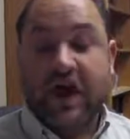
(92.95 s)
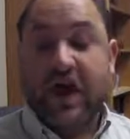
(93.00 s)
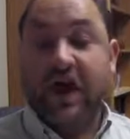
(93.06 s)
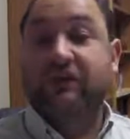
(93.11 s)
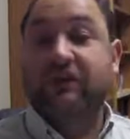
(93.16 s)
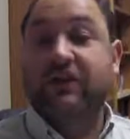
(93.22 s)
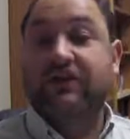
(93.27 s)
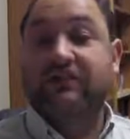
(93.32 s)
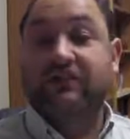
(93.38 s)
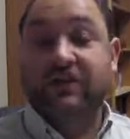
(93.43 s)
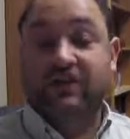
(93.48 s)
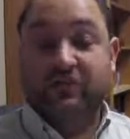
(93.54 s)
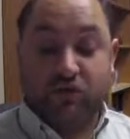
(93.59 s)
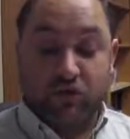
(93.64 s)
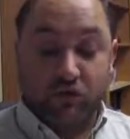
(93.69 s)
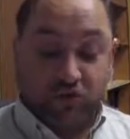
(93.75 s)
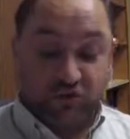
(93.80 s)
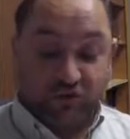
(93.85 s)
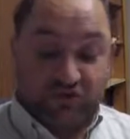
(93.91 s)
Hellenistic
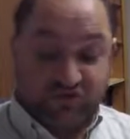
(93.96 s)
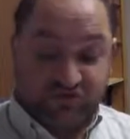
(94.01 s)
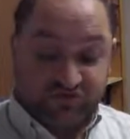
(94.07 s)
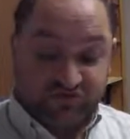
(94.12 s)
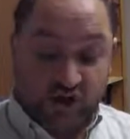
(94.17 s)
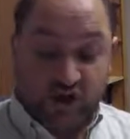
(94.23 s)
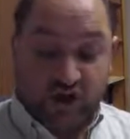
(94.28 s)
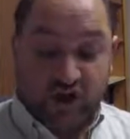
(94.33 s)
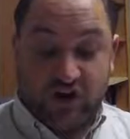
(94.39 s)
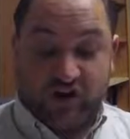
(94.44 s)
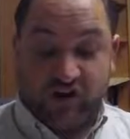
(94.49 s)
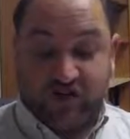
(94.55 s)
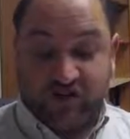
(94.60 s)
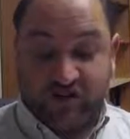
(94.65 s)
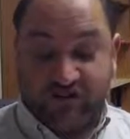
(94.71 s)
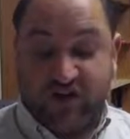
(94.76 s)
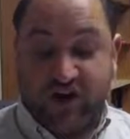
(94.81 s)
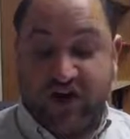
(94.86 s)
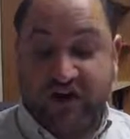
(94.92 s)
rulers
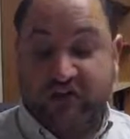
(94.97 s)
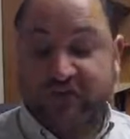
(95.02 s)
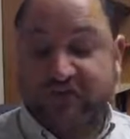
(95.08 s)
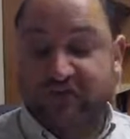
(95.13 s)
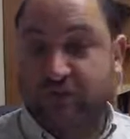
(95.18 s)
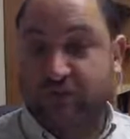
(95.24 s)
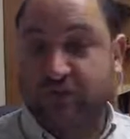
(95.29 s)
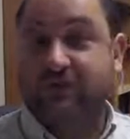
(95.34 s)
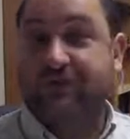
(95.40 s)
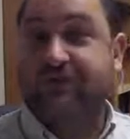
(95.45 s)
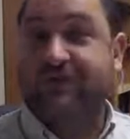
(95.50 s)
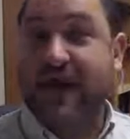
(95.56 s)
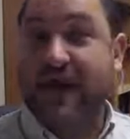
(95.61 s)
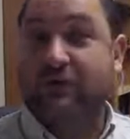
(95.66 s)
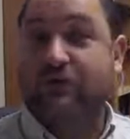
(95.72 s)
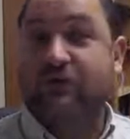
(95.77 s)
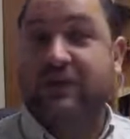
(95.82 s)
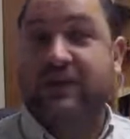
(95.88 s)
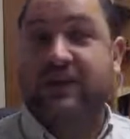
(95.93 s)

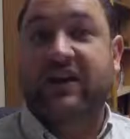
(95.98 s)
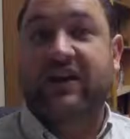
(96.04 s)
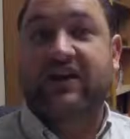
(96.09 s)
founded